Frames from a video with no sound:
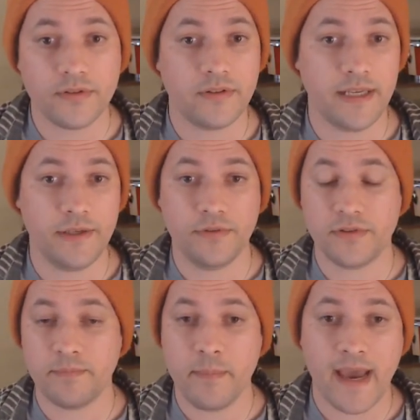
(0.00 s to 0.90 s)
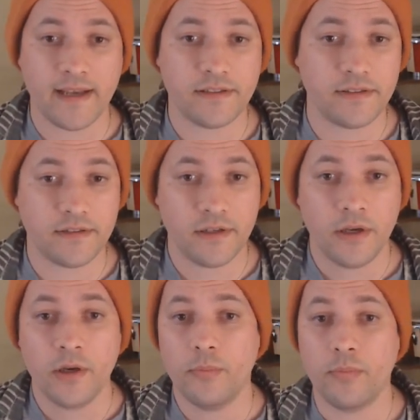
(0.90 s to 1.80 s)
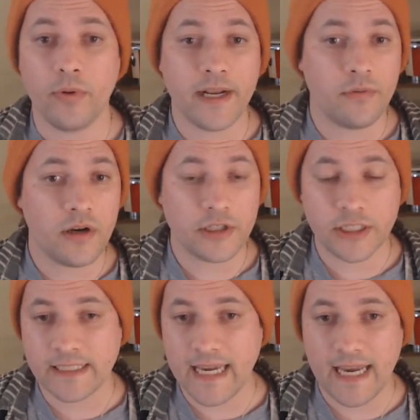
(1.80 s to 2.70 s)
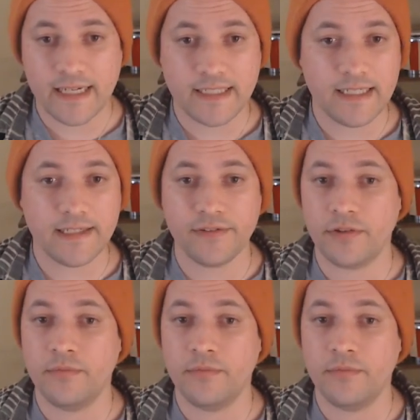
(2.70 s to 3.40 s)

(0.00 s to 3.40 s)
They use mass brainwashing tactics,